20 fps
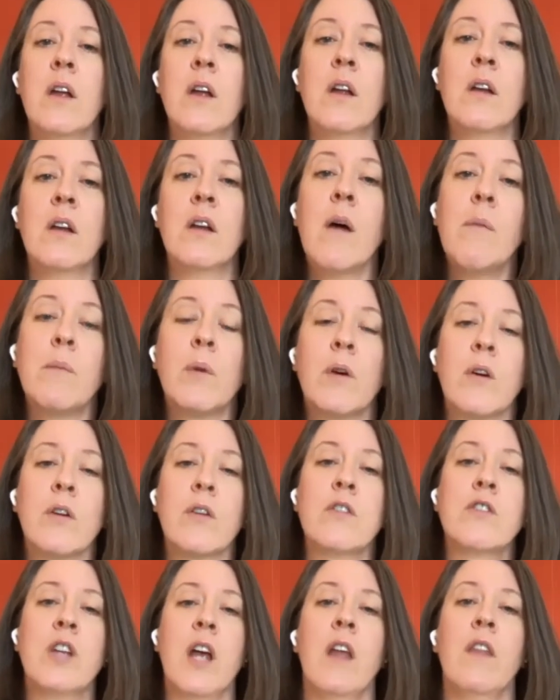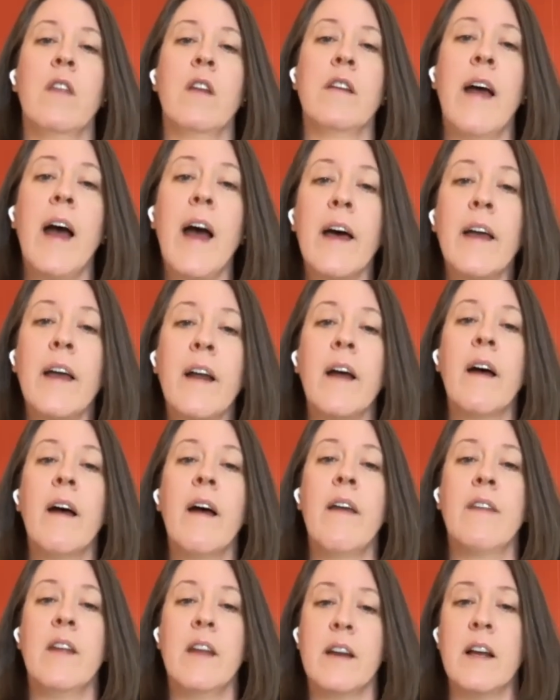numbers and the data
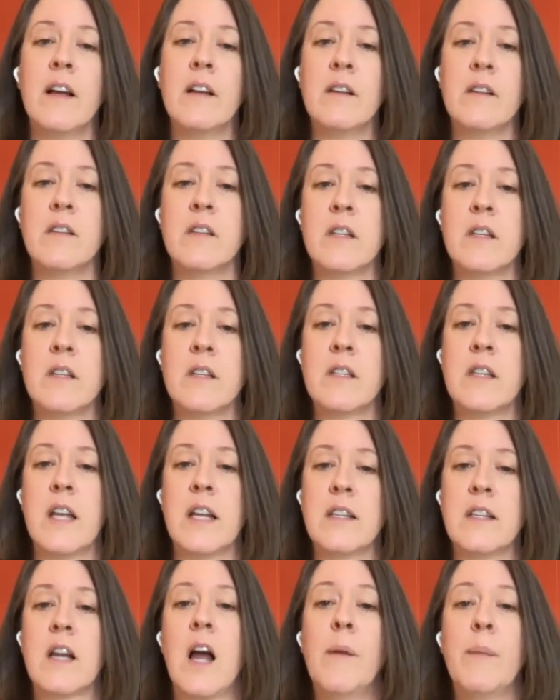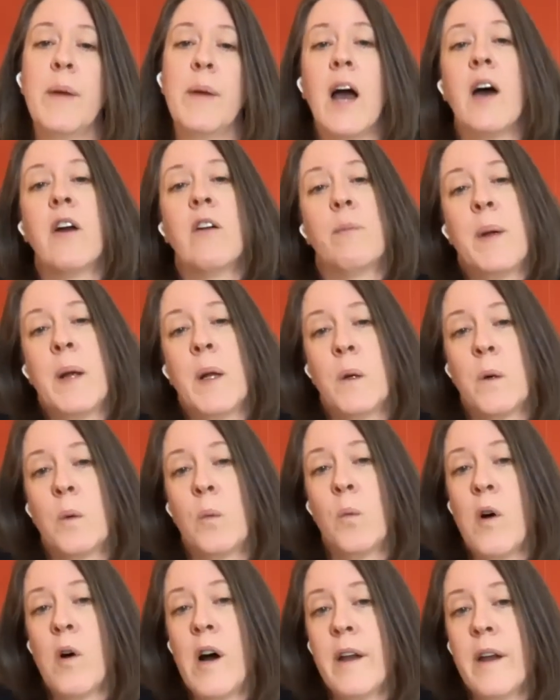and the analysis that's coming out of Pillar
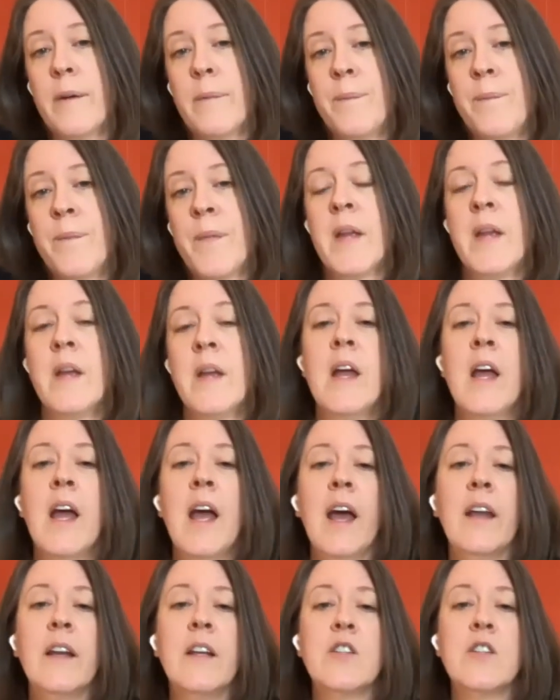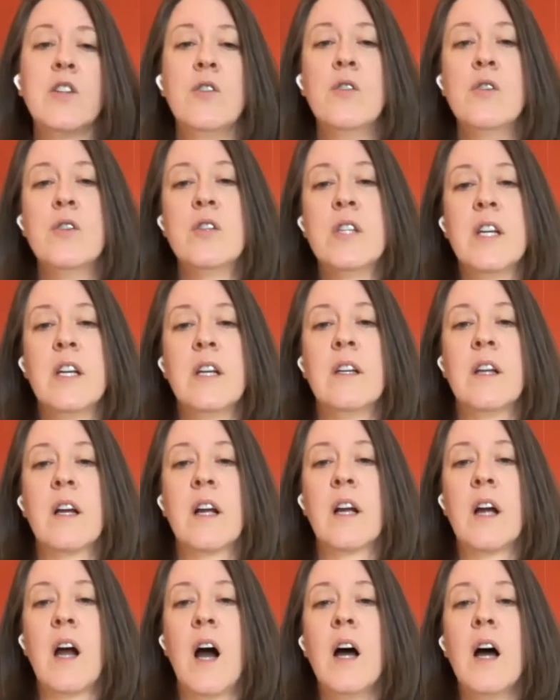1. And it's using the
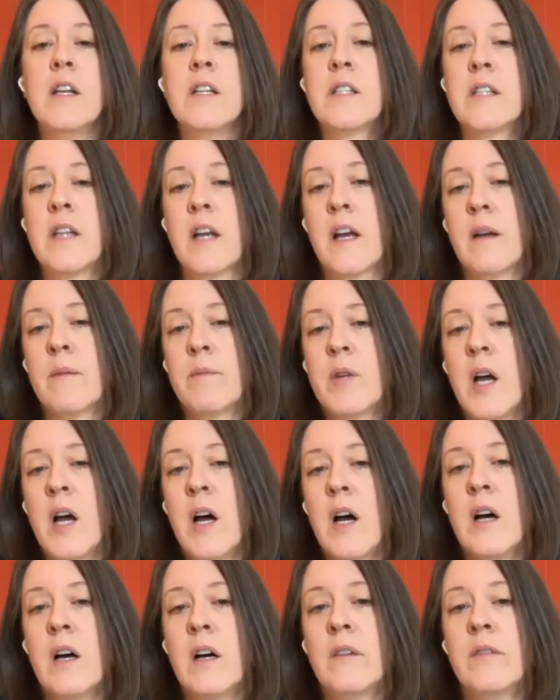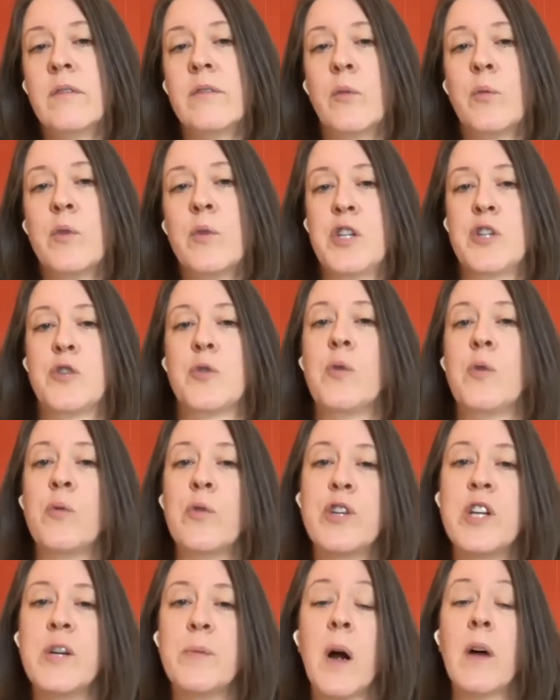concept of residual and
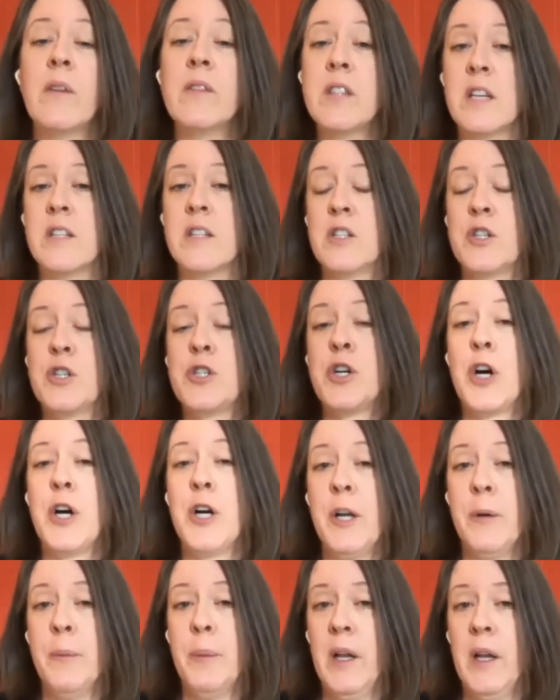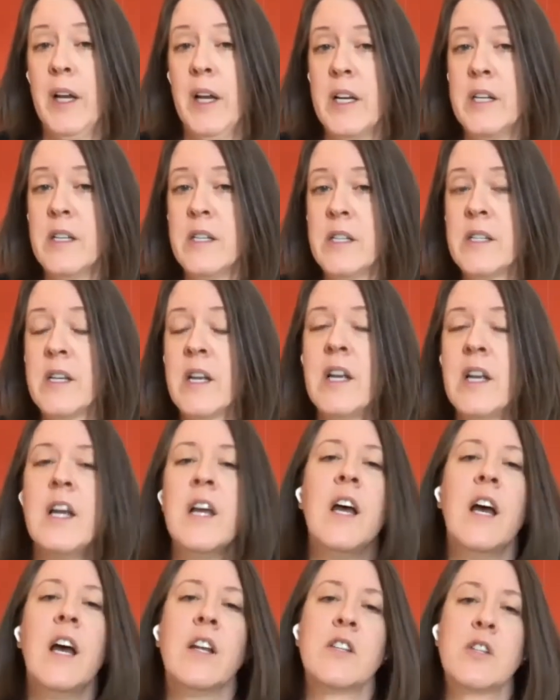routine profits as a starting place.
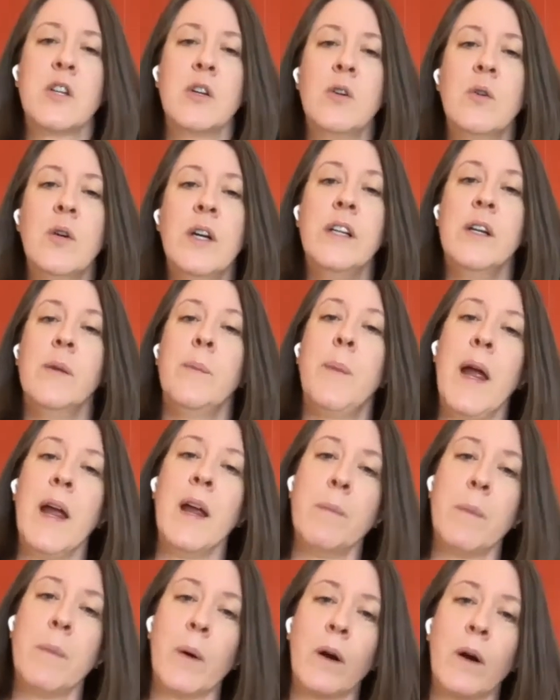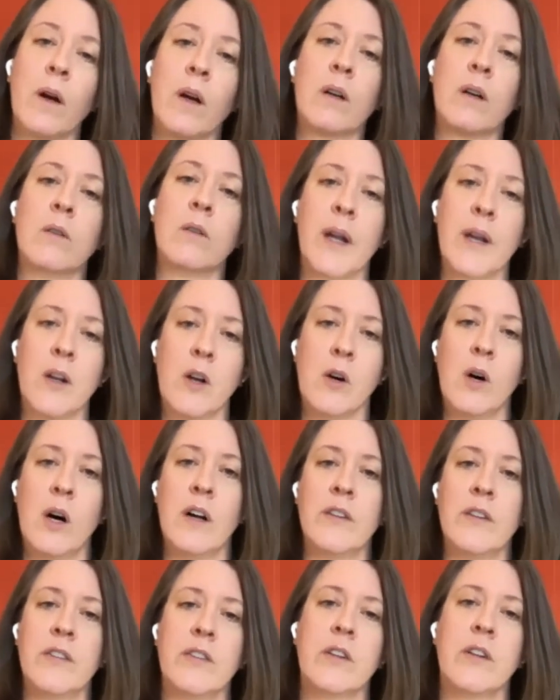And so in the paper, my
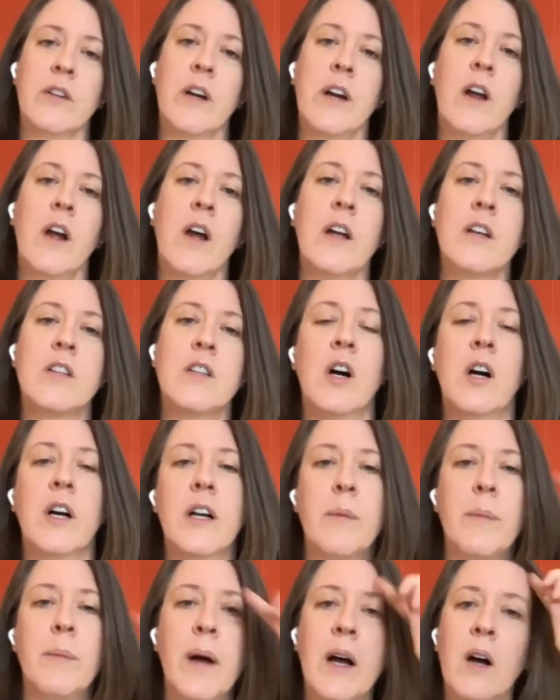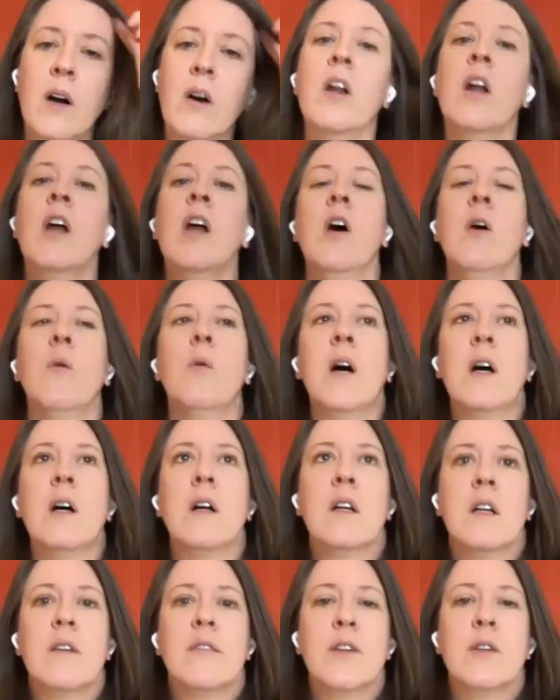co-author and I talk about, well,
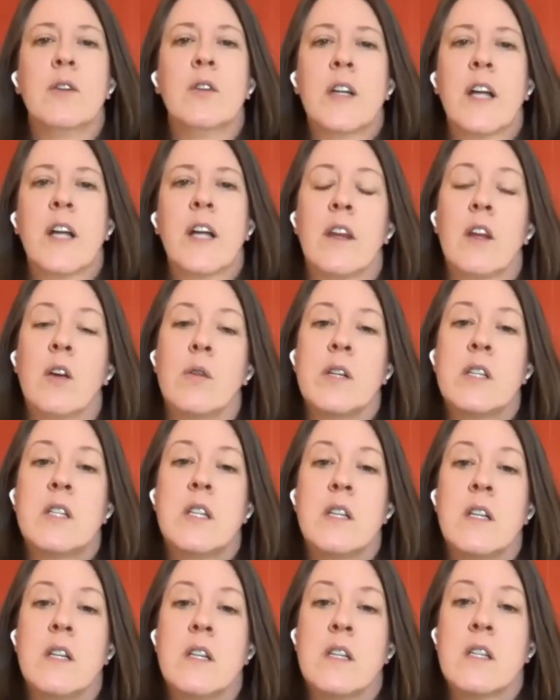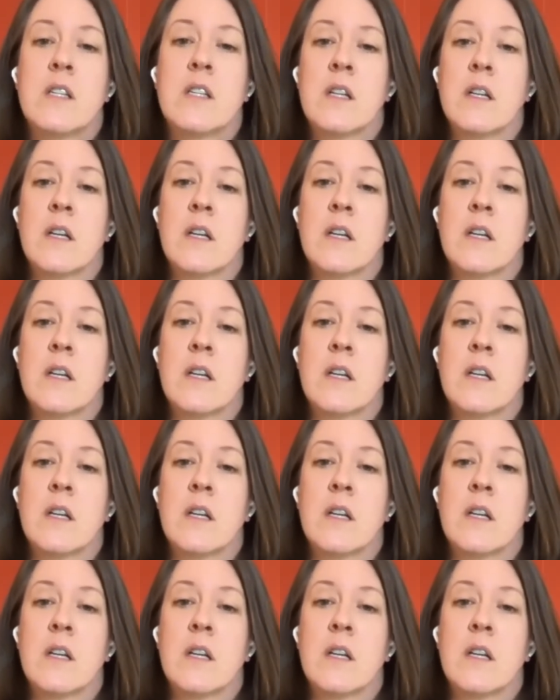if you look at the OECD's